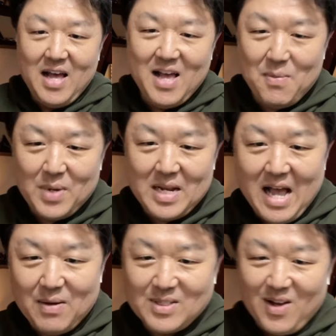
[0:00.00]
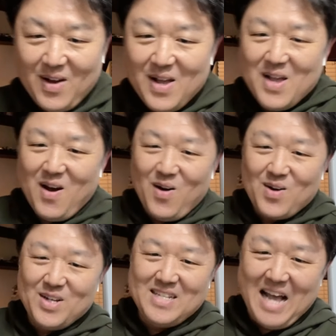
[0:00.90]
But now it's all
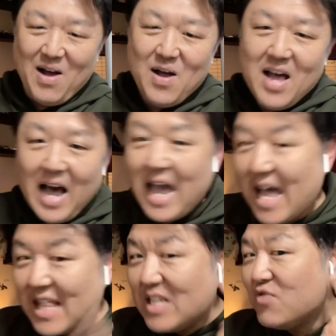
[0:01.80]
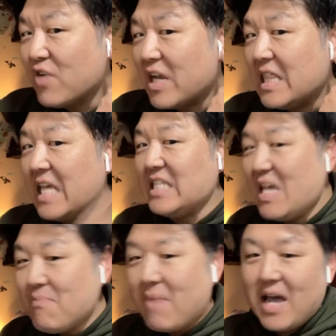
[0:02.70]
good now. I had these freaking things
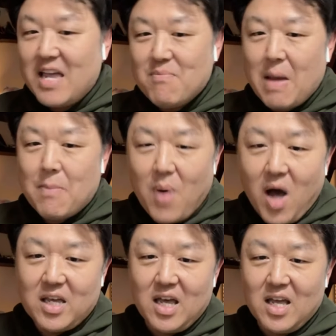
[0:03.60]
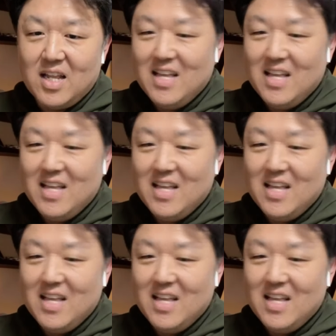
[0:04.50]
in my pocket.